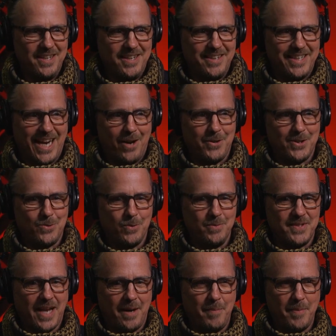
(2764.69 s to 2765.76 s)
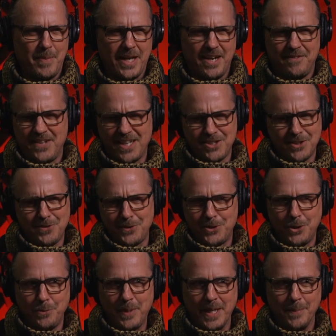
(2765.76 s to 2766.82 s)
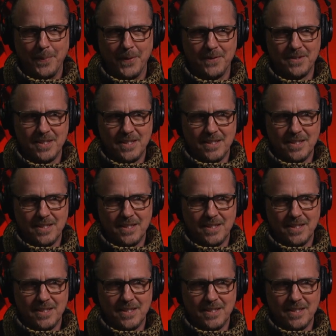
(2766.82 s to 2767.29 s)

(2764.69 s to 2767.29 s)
Now this room's got to be big enough, not just for 2 people.